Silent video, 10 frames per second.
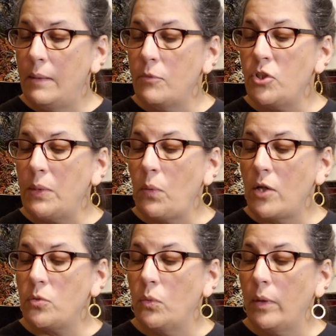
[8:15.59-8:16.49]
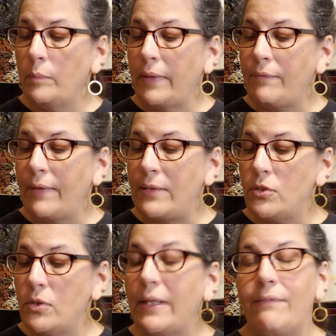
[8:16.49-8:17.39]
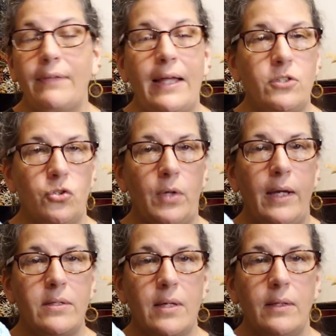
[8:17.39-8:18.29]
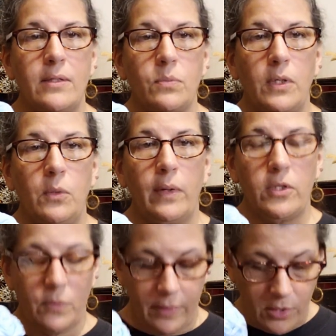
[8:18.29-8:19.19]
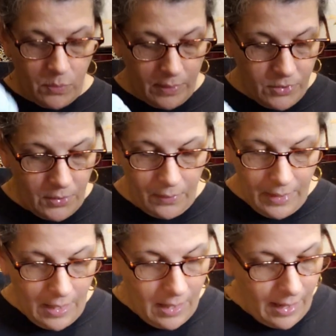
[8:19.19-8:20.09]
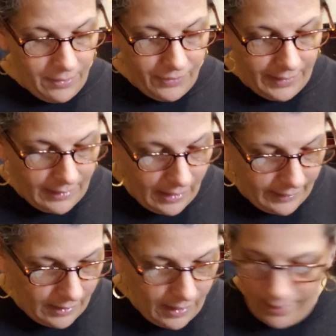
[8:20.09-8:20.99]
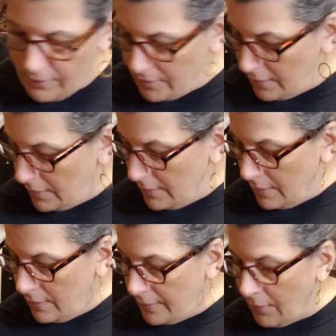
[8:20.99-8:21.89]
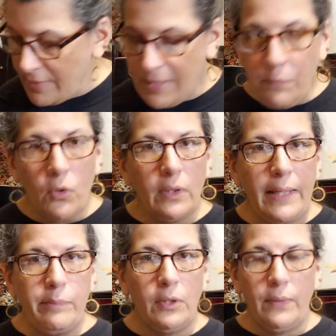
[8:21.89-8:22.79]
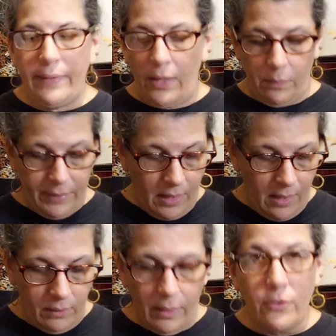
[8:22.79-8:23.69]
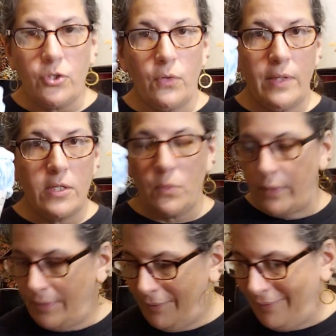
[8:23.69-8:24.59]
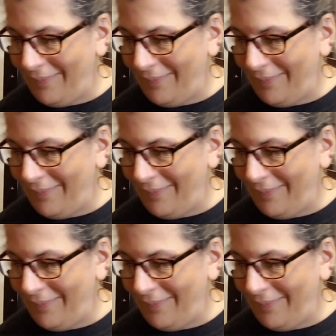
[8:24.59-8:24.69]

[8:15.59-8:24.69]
Machine wash, warm, lay flat to dry is what you want to do on this one. So I think I got, now I see more light blue in there, but I'll show this one.